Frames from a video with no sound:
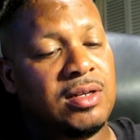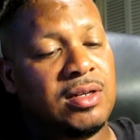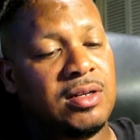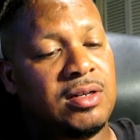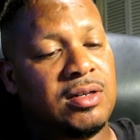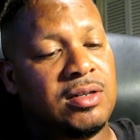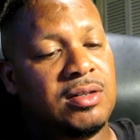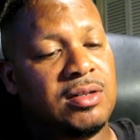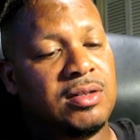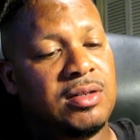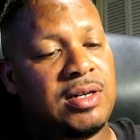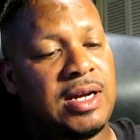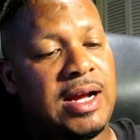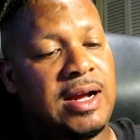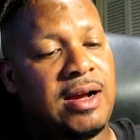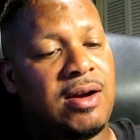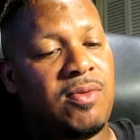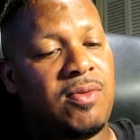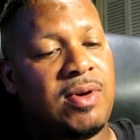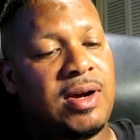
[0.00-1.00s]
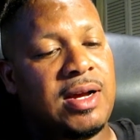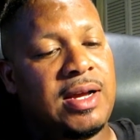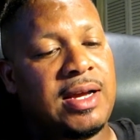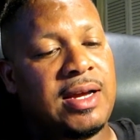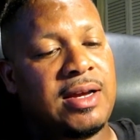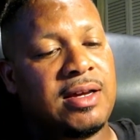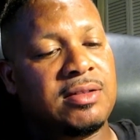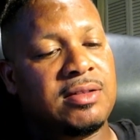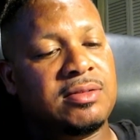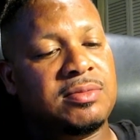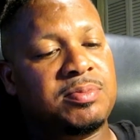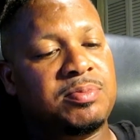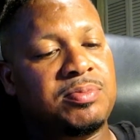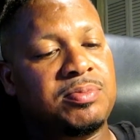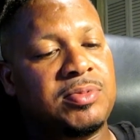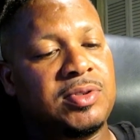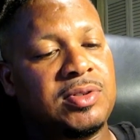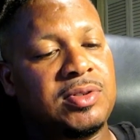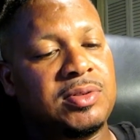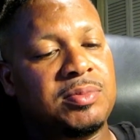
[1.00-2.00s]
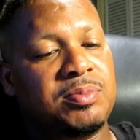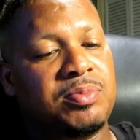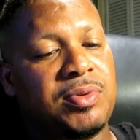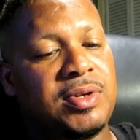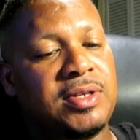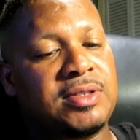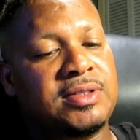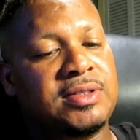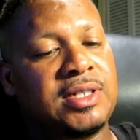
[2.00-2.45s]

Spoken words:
Our White House Press